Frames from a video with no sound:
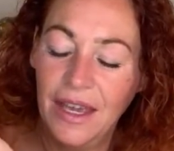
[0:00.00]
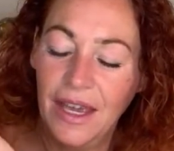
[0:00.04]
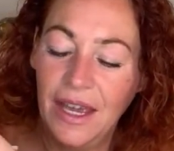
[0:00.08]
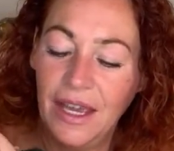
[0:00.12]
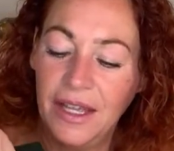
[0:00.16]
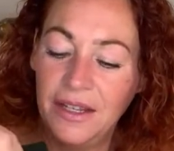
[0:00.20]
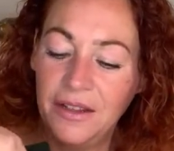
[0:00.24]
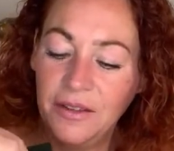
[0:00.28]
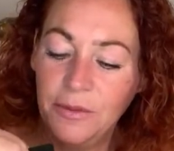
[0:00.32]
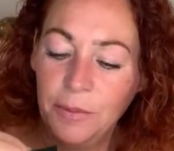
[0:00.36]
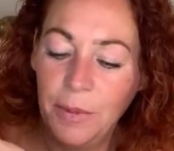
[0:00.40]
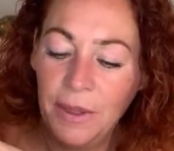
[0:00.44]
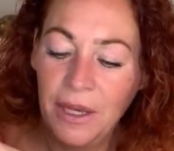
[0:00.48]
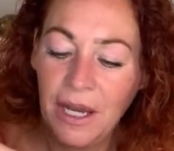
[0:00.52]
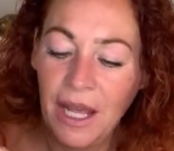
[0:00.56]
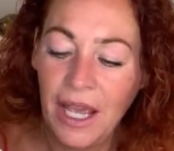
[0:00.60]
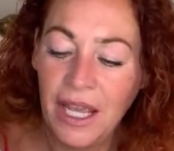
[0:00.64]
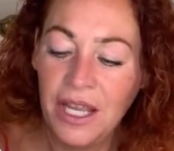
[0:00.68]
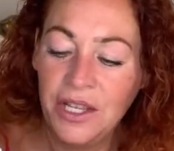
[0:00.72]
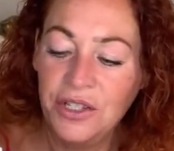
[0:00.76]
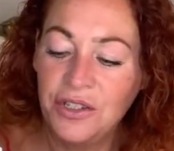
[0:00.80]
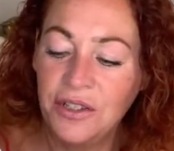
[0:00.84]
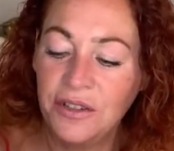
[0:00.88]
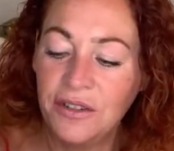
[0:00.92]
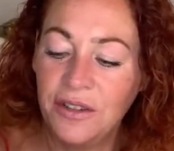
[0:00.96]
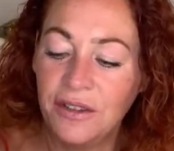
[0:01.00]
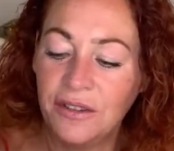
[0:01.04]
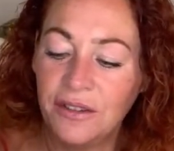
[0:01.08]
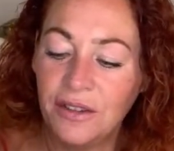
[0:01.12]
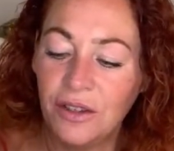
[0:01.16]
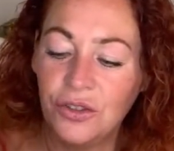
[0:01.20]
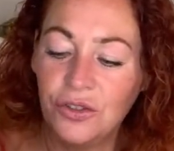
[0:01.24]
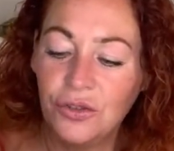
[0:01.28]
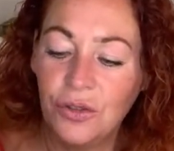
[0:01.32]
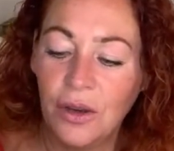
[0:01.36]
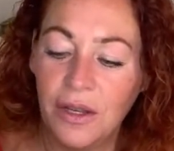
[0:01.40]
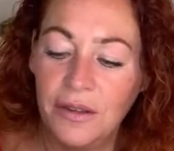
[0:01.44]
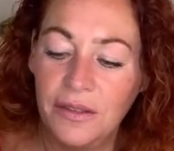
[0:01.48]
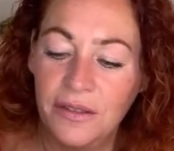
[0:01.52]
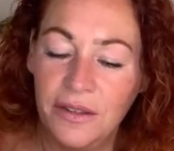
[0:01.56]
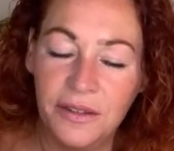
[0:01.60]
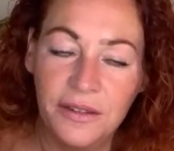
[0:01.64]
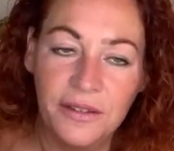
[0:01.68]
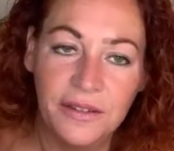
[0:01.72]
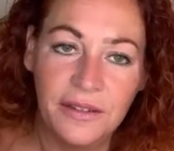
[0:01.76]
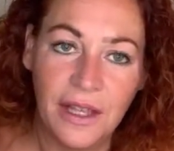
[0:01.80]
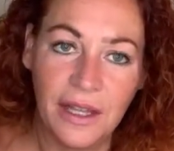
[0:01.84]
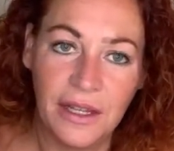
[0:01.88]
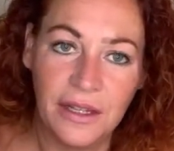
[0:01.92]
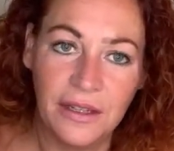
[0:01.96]
And it's been ages since I tried this
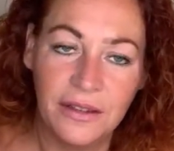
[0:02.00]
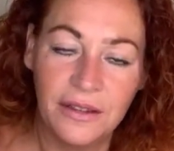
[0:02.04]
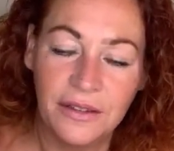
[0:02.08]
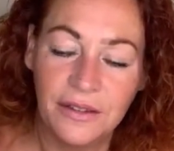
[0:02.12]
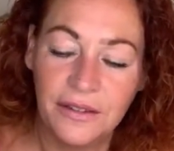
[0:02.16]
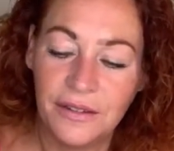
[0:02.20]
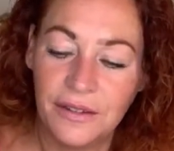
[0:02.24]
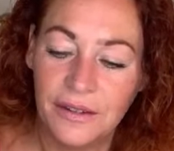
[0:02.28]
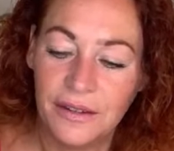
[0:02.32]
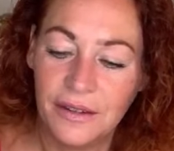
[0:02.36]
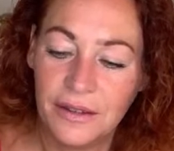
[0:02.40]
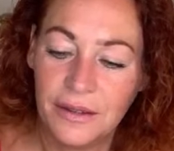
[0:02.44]
scent.